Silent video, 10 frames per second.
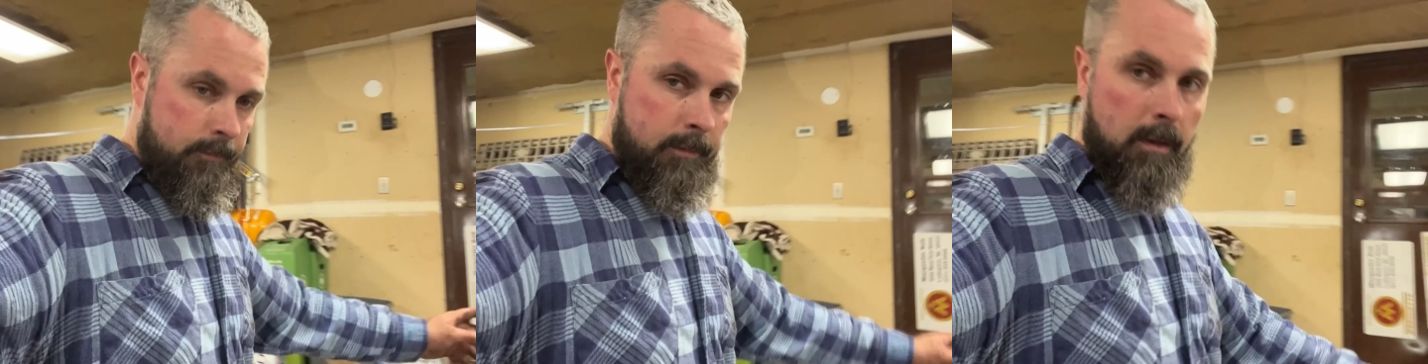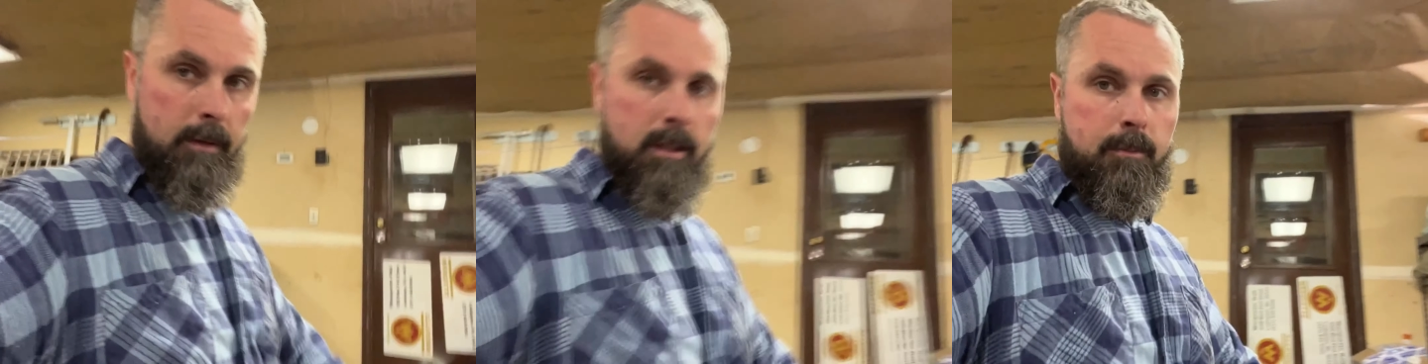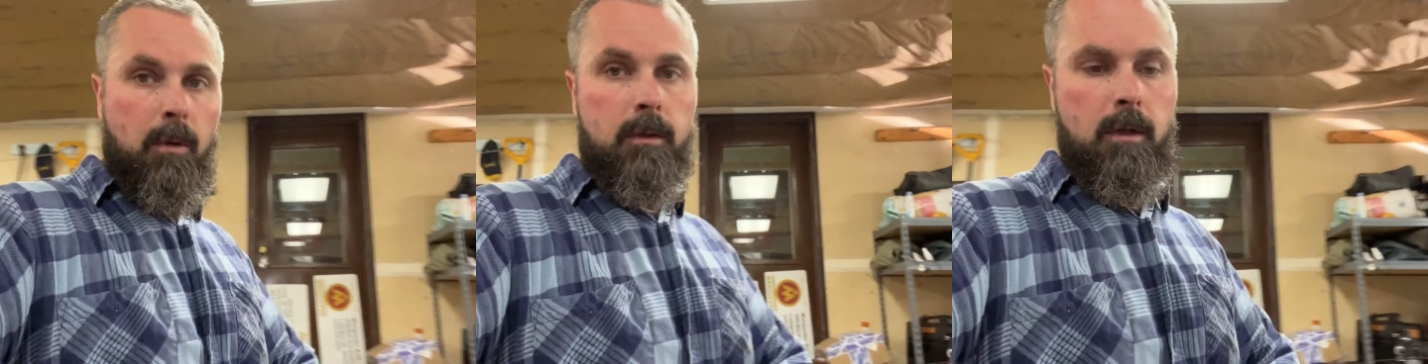Everything's
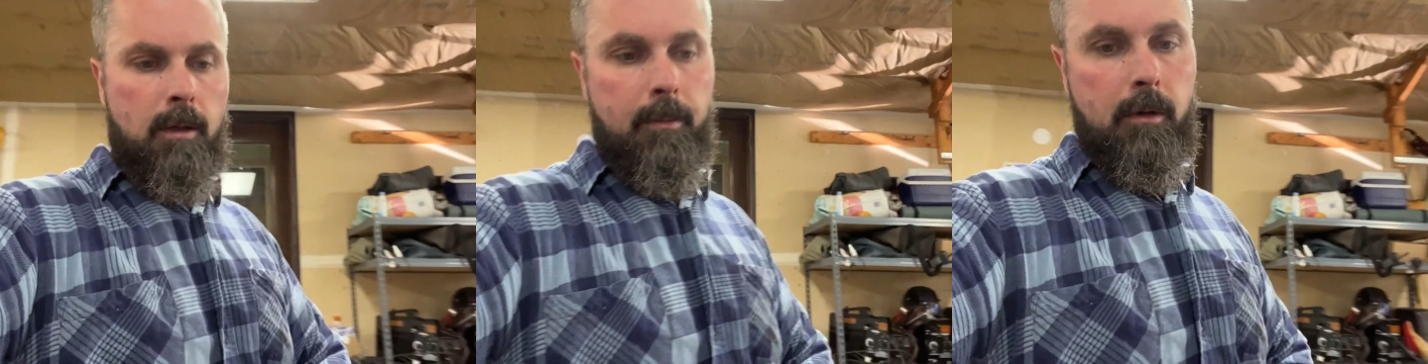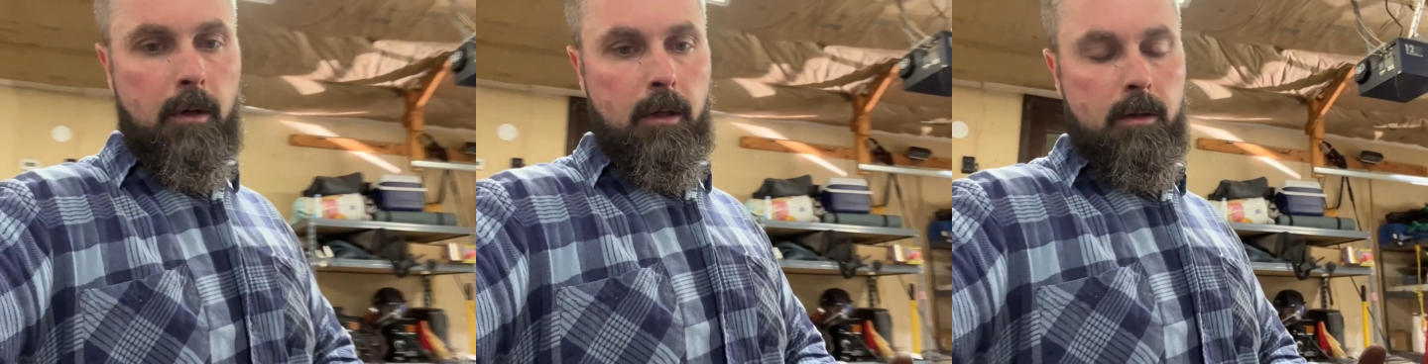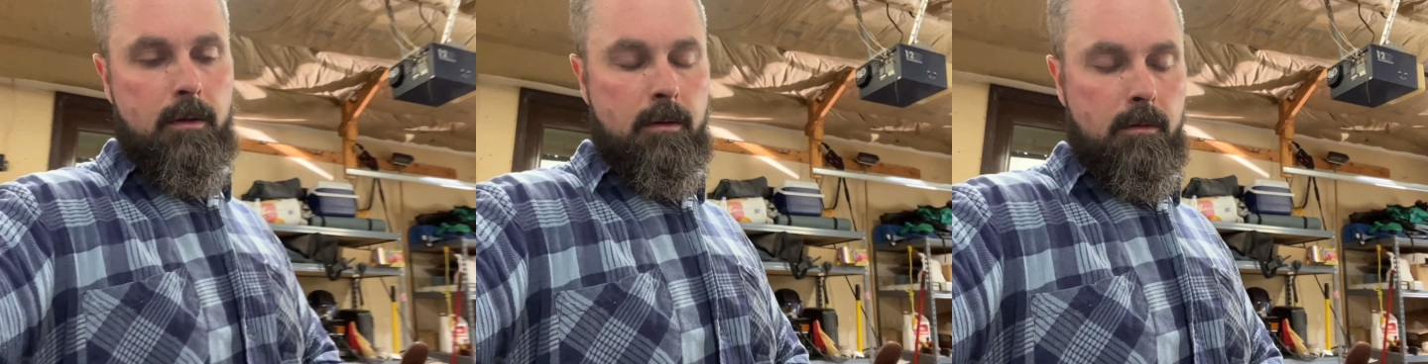bolted up
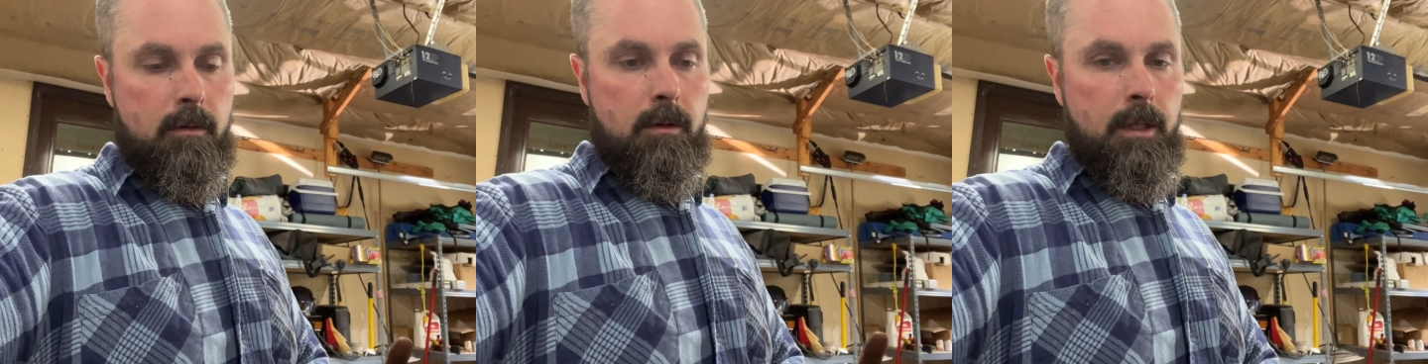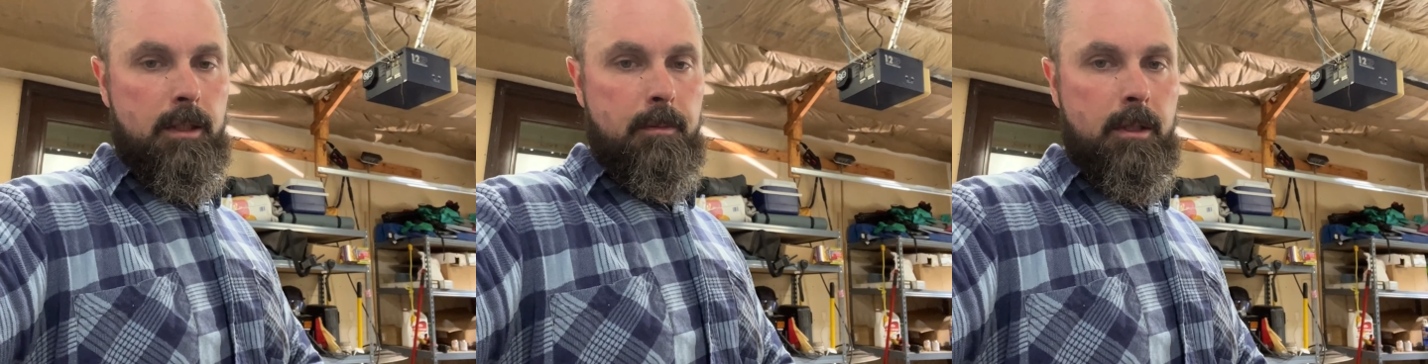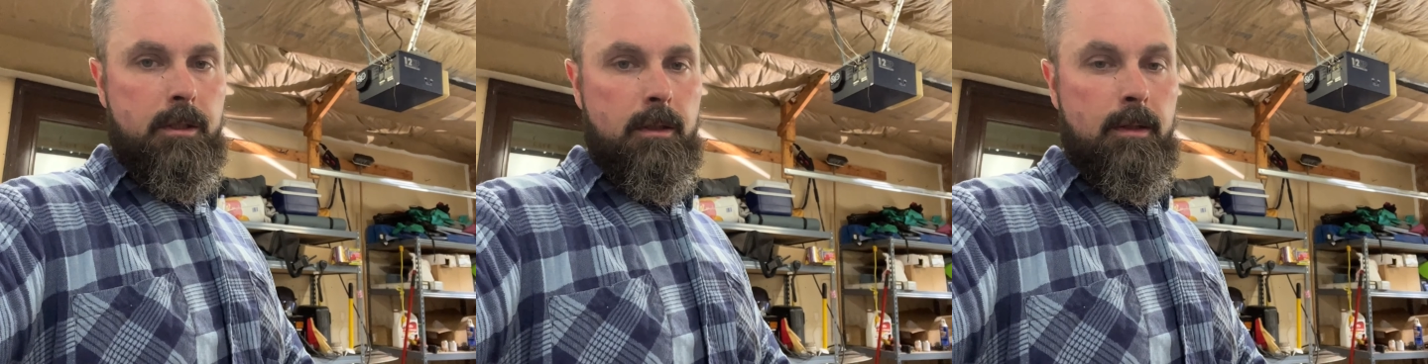underneath
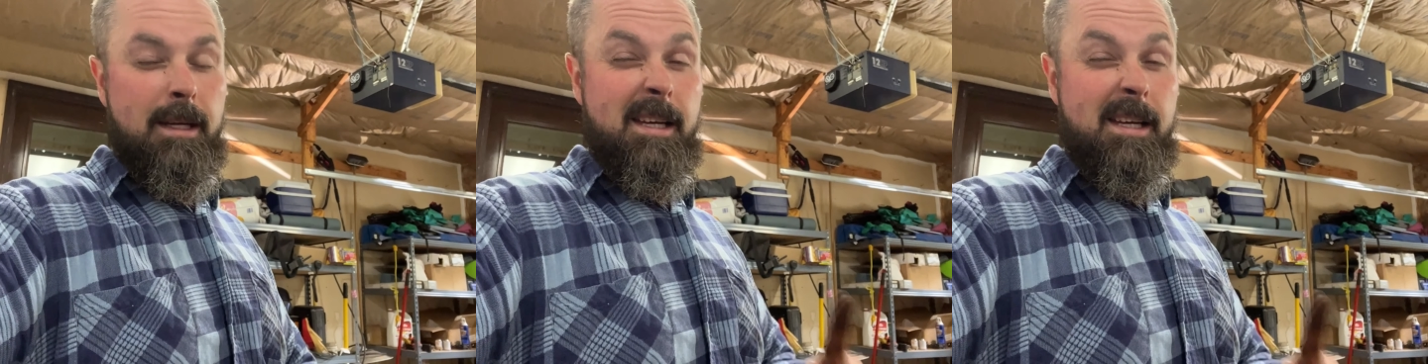transmission